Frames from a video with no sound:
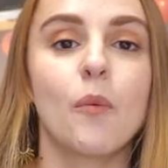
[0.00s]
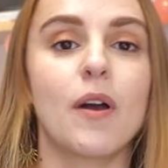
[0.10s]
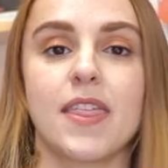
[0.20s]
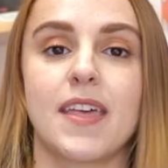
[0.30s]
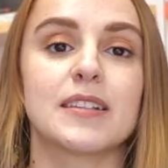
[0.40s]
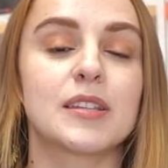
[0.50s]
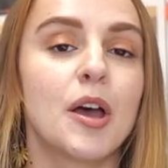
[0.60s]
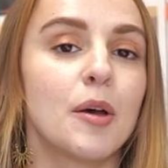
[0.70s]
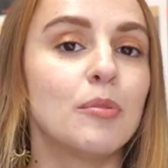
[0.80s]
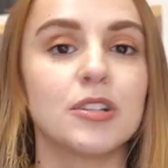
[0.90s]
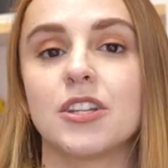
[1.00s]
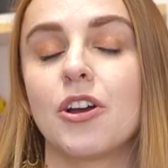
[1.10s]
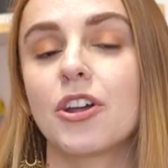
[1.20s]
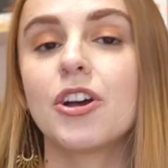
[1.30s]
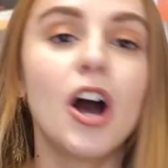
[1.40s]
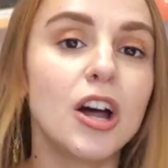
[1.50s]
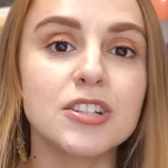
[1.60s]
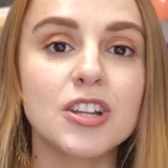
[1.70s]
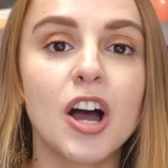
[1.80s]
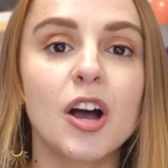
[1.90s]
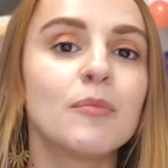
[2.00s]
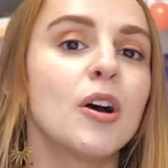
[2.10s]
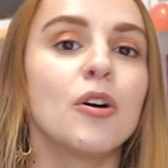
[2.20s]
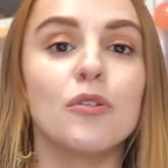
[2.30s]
whether that's putting on a condom